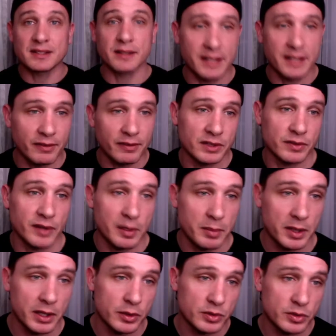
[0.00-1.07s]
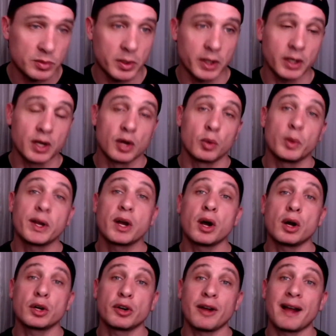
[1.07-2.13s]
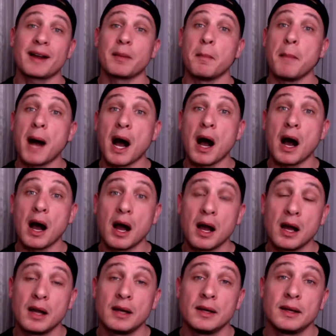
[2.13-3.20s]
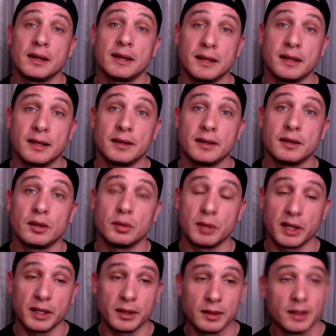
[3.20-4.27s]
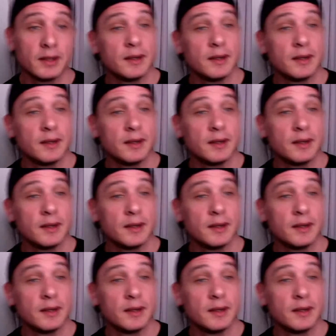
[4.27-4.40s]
the difference for anybody who's wondering. We call crack ma'a in Hawaii.